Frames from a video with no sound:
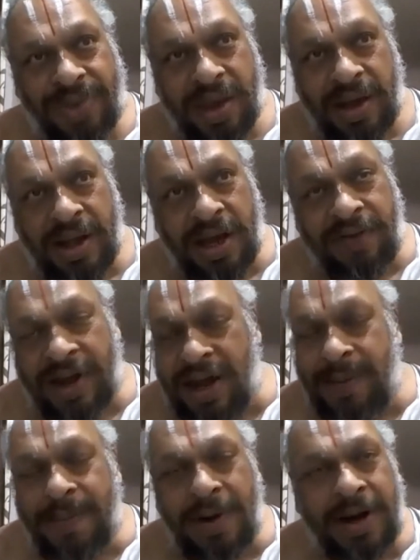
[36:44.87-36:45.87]
This is very
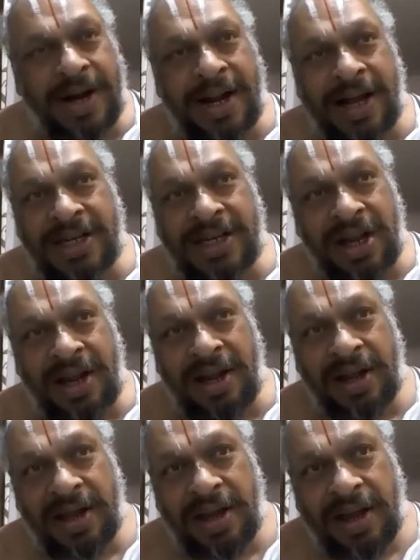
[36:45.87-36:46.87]
important actually.
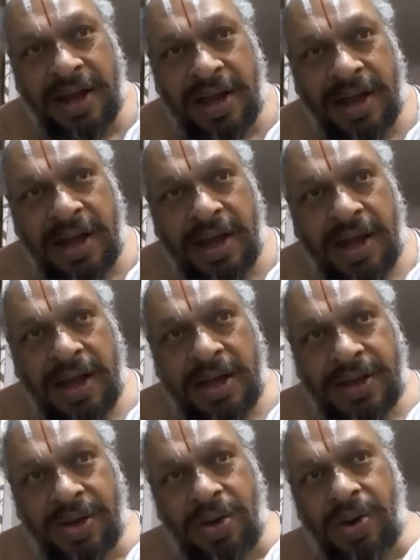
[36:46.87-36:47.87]

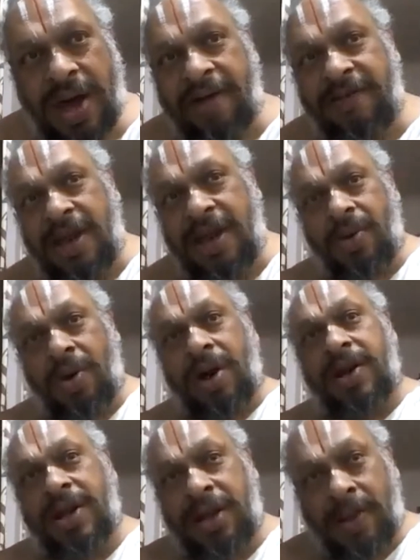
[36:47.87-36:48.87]
So you have the
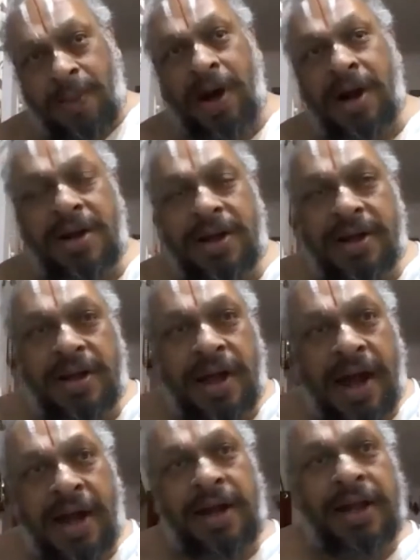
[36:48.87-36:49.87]
water in a pot,
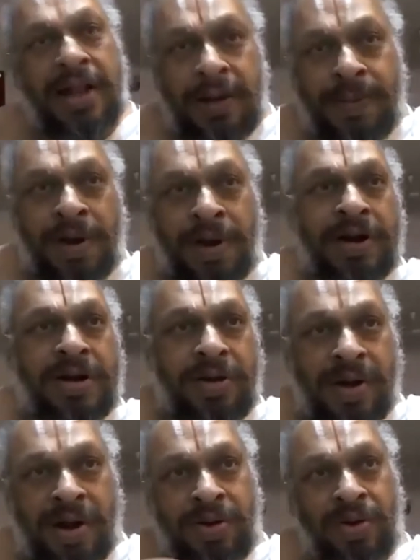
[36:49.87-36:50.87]
and in that pot
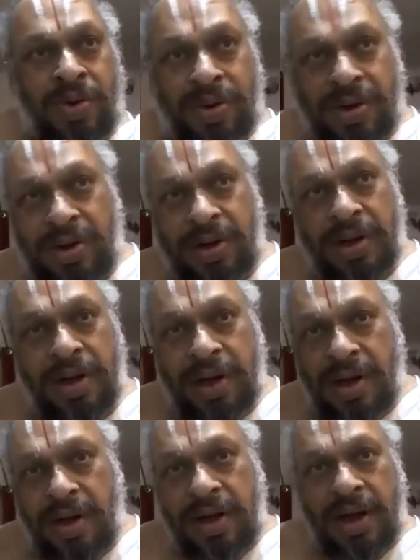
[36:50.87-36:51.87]
you have to
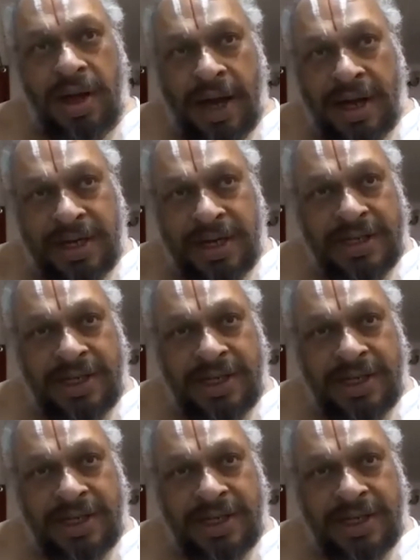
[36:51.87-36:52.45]
actually